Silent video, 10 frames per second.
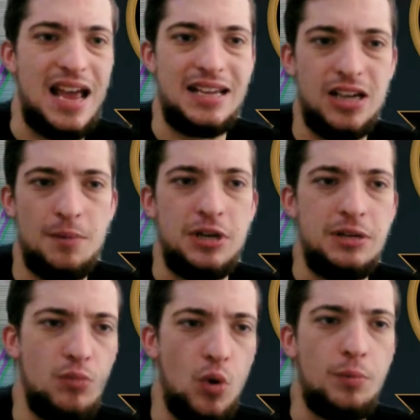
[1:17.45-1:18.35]
a company
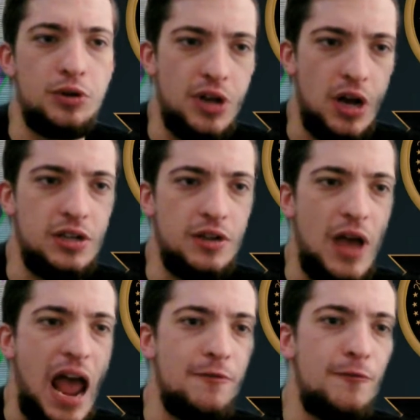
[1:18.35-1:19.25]
more productive
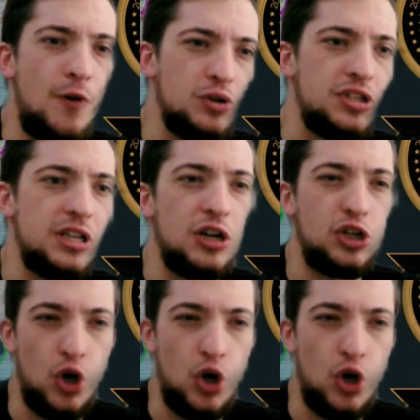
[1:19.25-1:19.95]
and focusing on